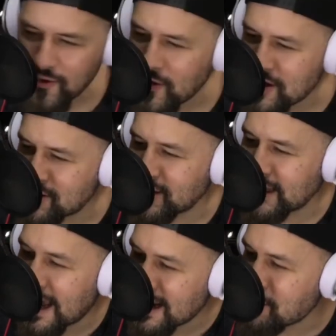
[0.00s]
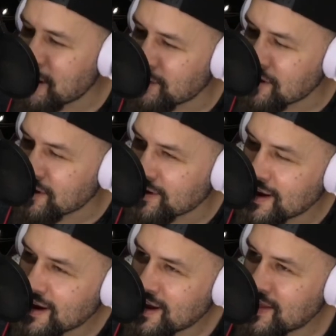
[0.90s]
we should like Mariner.
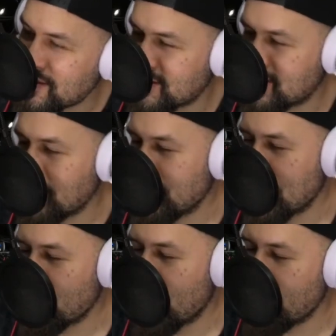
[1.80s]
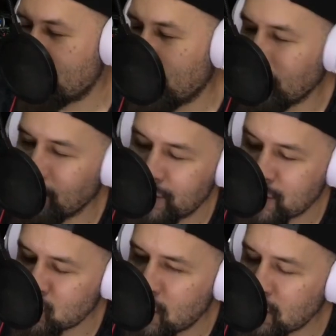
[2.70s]
Yes. This is something you and I both
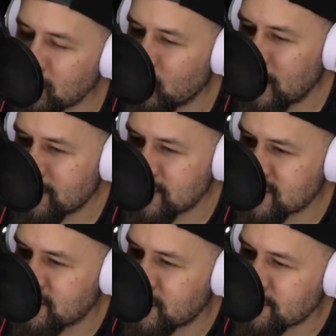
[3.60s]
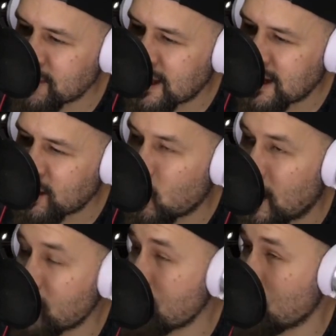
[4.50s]
struggled with since the very beginning.
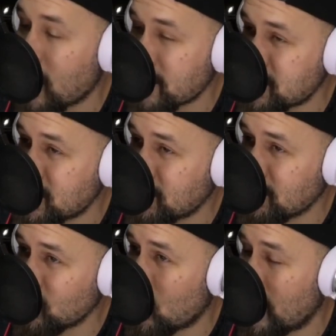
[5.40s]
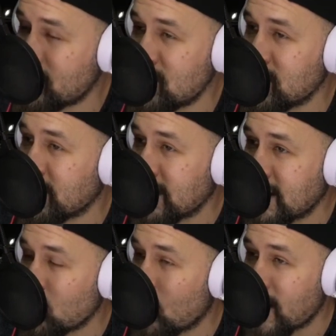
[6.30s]
Why are we watching her? Why is she the
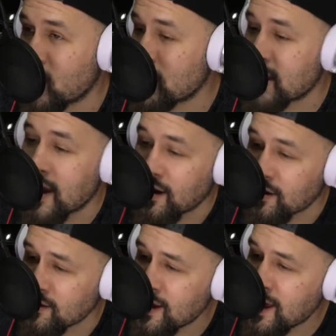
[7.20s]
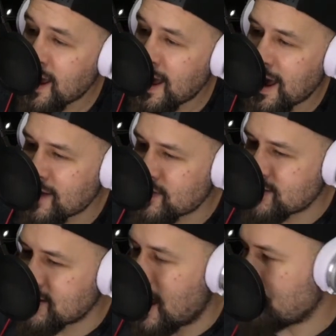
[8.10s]
lead? Why do we care? And
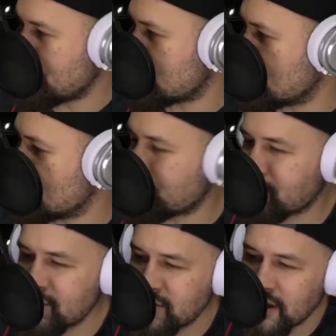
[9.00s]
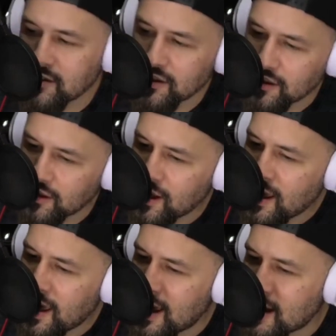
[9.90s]
this episode presented
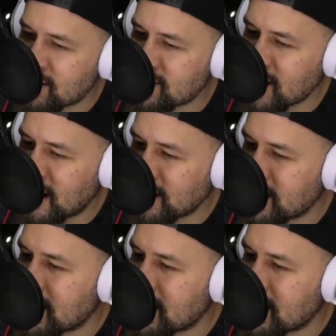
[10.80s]
a solid